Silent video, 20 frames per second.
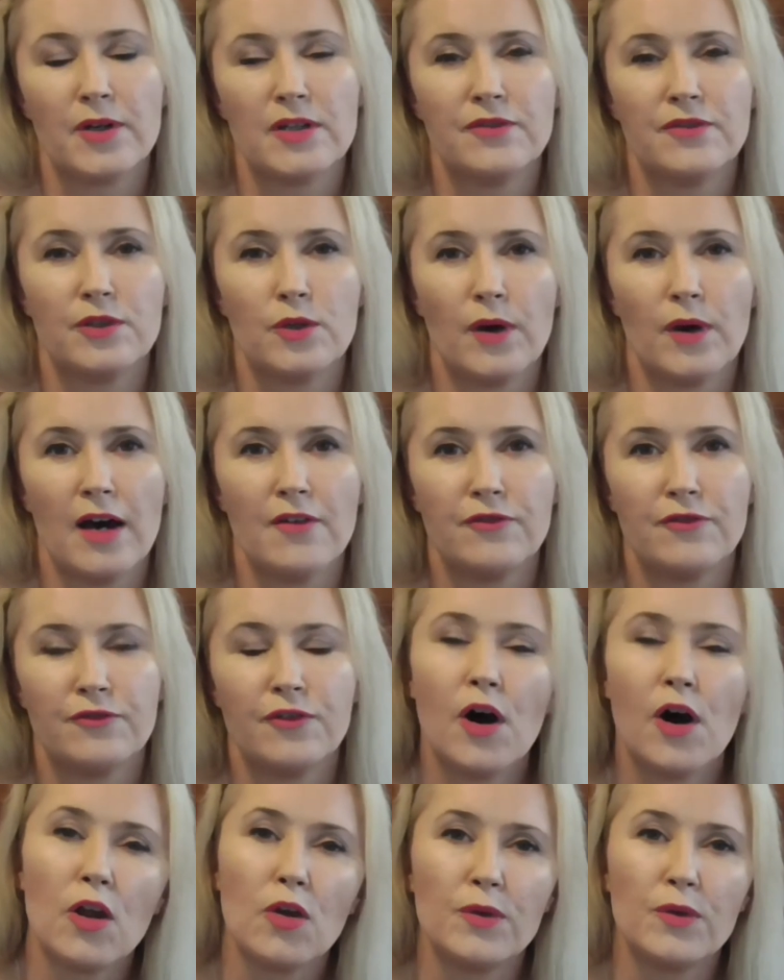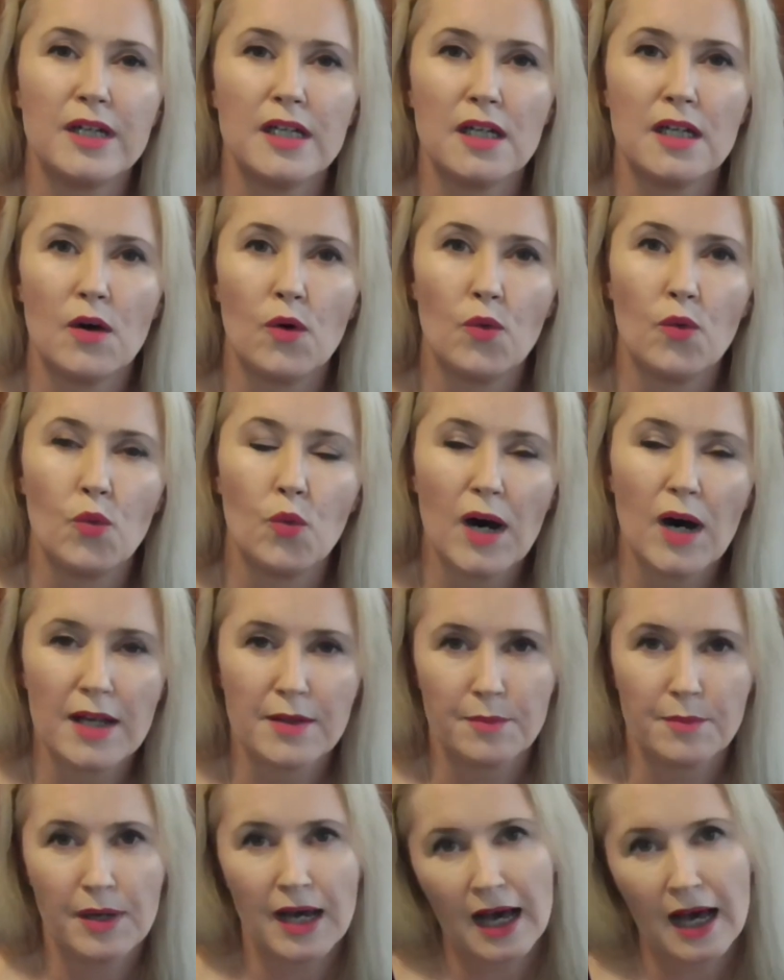if you are following
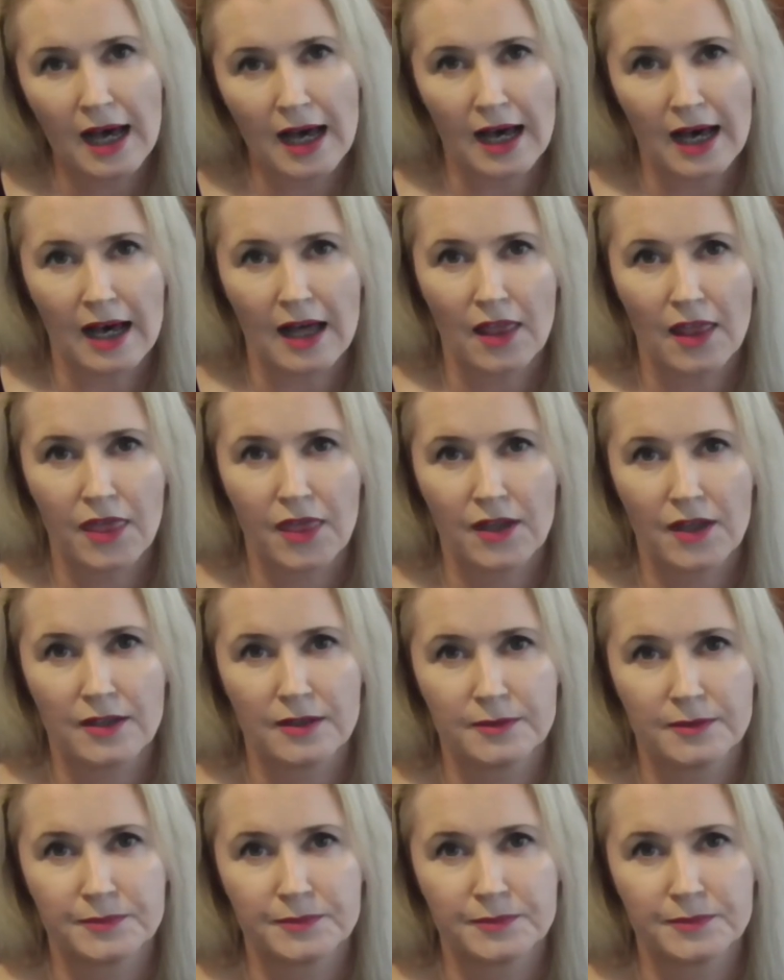one path,